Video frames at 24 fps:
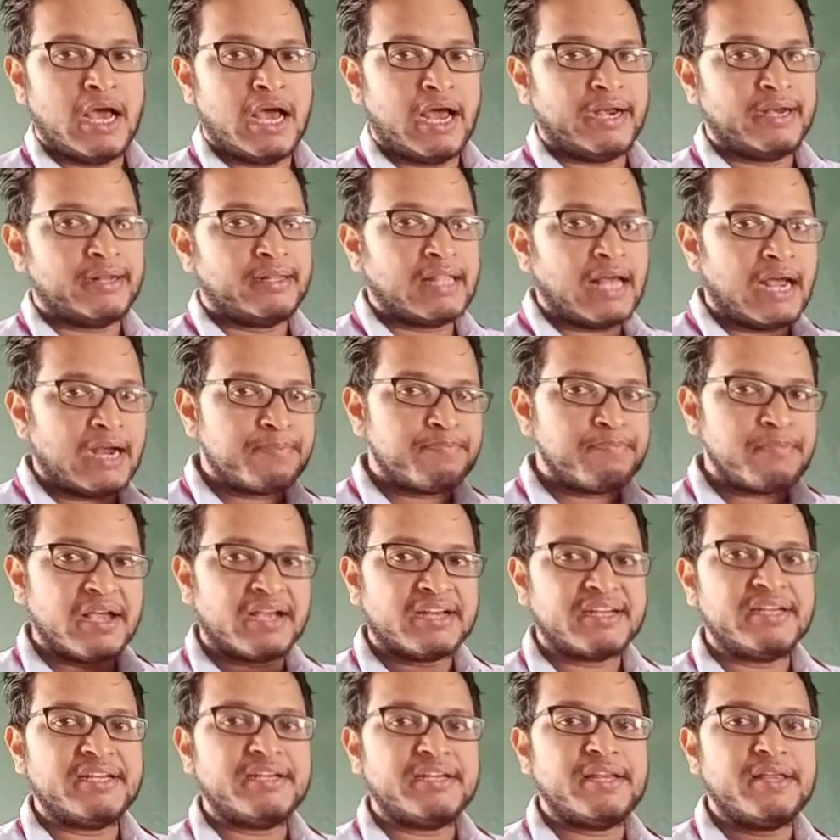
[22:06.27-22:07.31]
and that
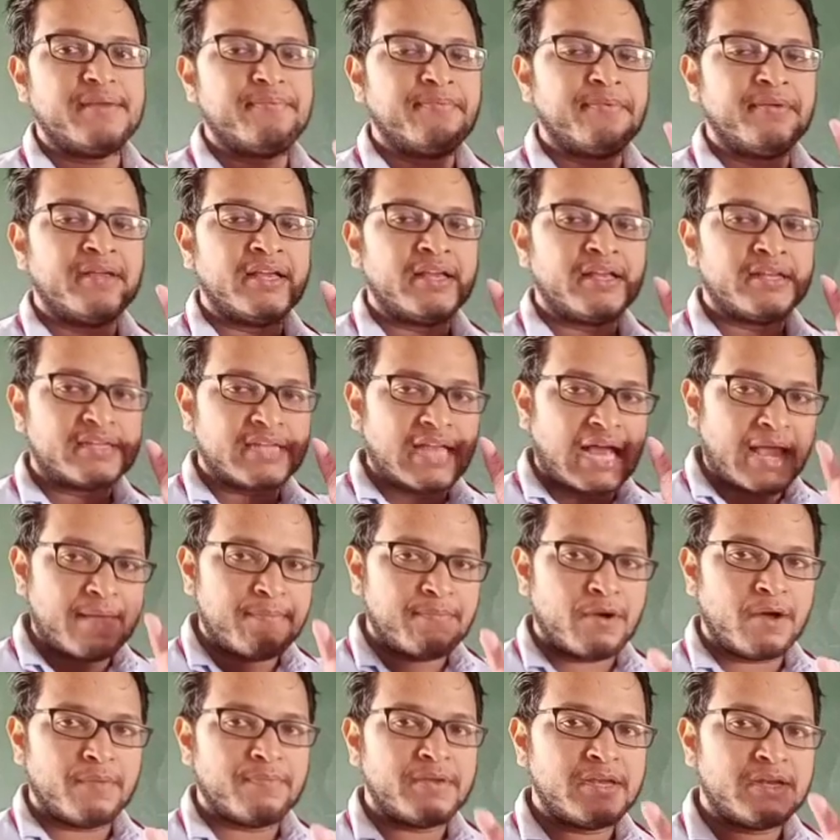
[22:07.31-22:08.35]
magnetic
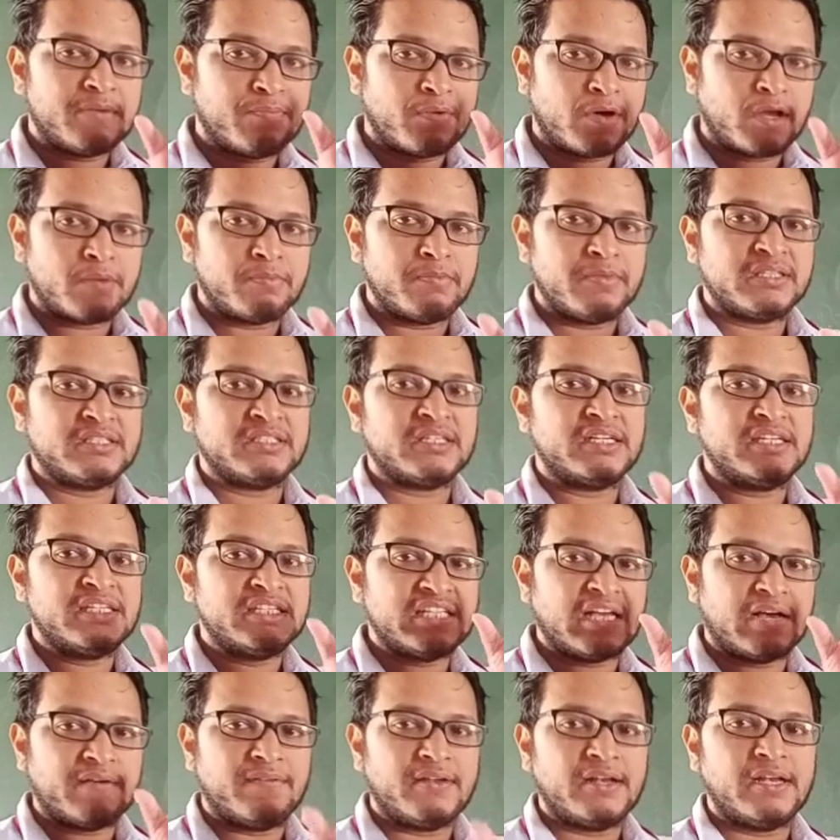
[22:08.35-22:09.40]
type of information
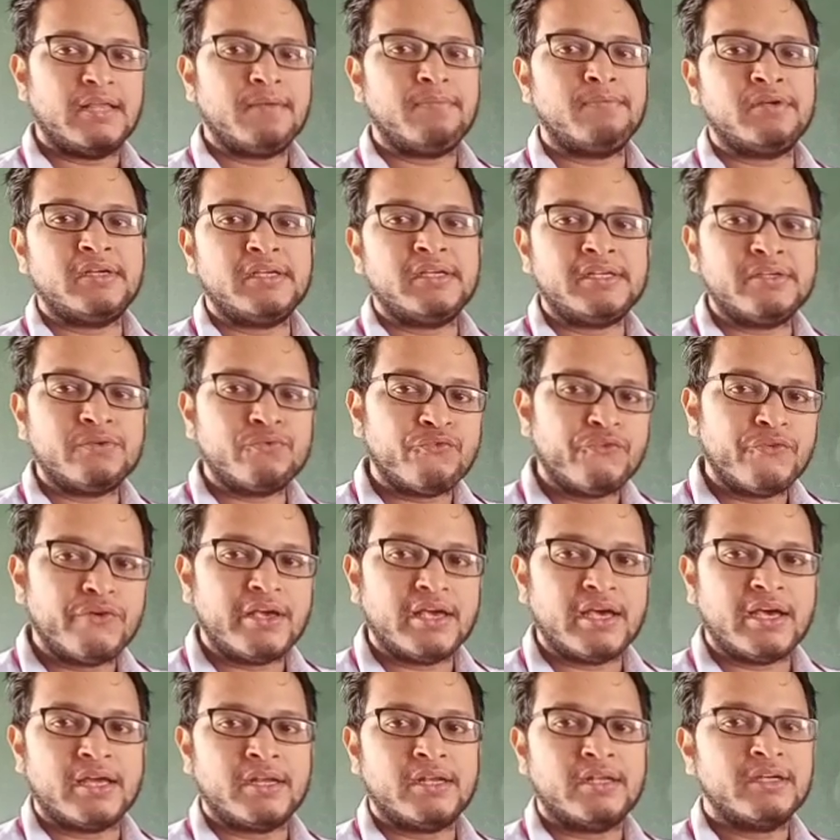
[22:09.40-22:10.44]
is available in
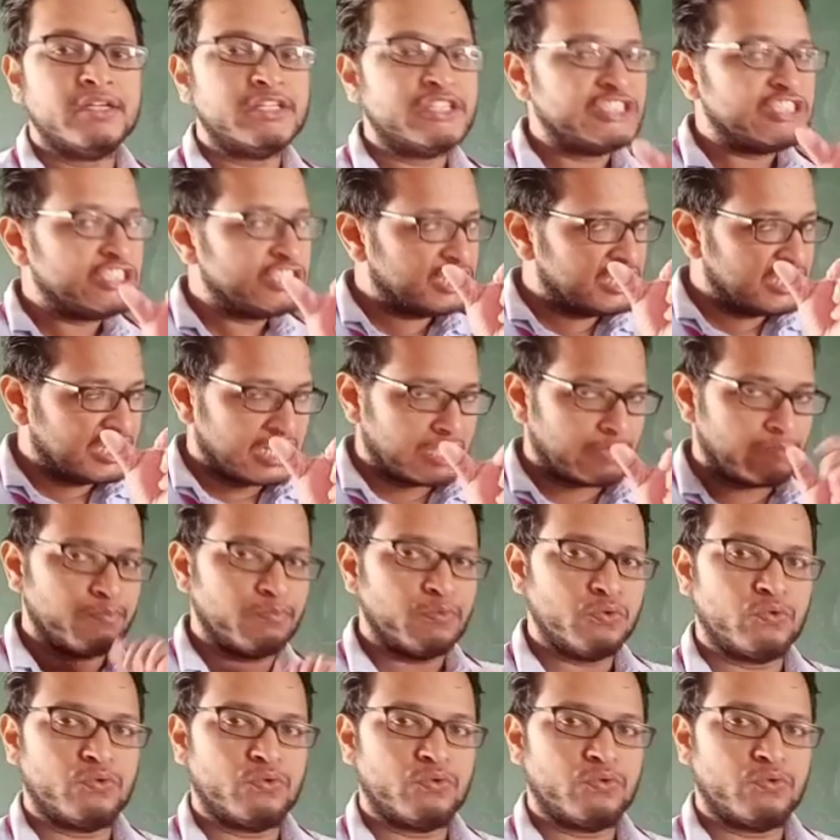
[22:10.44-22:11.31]
where? Check.